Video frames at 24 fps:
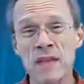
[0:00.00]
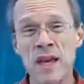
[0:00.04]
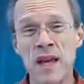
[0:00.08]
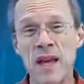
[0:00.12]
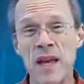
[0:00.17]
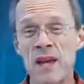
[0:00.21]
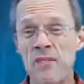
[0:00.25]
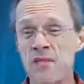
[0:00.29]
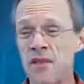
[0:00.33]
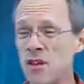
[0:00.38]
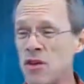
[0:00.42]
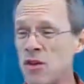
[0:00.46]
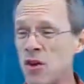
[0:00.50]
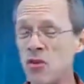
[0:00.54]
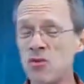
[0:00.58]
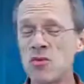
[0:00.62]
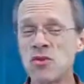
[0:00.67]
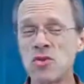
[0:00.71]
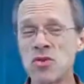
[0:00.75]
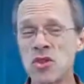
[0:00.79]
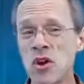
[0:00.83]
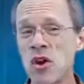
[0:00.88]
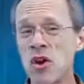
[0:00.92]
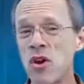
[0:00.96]
and if they don't
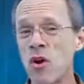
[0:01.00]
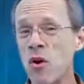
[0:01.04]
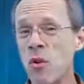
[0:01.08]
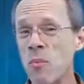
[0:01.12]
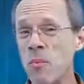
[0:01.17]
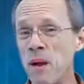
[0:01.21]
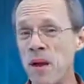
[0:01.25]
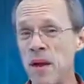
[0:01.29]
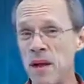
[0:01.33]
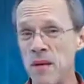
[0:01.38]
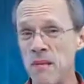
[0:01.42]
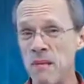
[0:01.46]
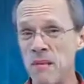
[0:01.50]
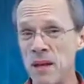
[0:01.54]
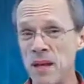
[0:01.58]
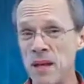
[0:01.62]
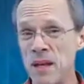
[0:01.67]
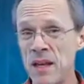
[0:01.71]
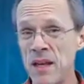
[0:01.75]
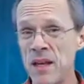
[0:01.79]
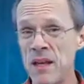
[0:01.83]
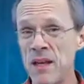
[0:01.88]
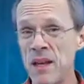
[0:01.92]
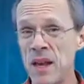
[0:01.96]
start obeying
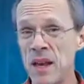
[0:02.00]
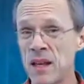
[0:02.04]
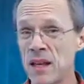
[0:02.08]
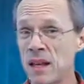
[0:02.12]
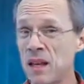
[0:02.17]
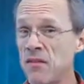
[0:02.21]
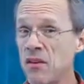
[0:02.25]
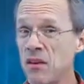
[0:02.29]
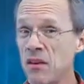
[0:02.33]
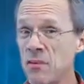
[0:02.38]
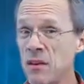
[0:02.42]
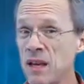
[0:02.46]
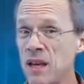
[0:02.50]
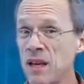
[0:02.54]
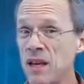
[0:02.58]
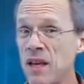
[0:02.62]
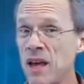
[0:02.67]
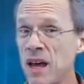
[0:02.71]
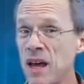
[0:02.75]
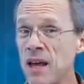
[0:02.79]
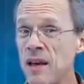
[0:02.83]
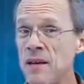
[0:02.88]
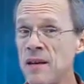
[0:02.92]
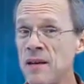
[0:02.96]
me and loving me
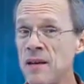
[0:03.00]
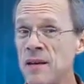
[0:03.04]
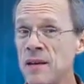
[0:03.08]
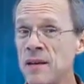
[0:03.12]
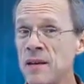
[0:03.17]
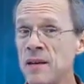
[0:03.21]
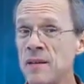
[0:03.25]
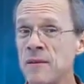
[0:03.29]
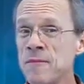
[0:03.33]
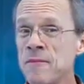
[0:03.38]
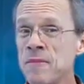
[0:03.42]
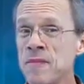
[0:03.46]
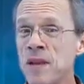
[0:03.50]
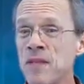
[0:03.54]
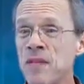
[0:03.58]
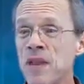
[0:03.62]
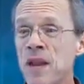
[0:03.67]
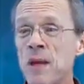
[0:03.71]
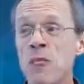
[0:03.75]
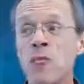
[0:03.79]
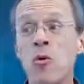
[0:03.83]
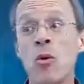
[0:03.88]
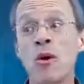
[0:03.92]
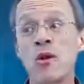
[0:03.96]
again,
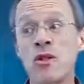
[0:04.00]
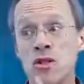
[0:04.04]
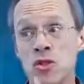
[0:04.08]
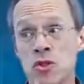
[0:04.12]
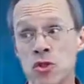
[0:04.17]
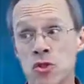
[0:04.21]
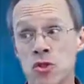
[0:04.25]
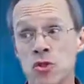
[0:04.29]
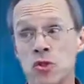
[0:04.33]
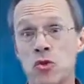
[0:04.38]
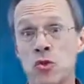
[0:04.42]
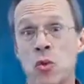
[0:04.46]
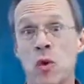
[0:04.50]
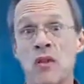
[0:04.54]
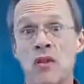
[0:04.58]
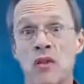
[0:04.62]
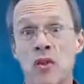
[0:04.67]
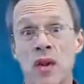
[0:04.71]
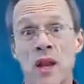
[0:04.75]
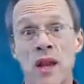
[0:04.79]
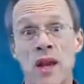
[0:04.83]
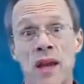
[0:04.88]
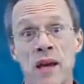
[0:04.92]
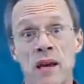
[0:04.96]
that I'm going to destroy
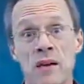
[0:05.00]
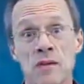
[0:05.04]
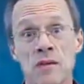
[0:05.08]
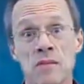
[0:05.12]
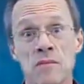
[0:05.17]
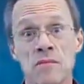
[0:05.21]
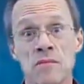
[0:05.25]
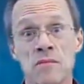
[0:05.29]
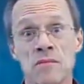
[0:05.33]
their land.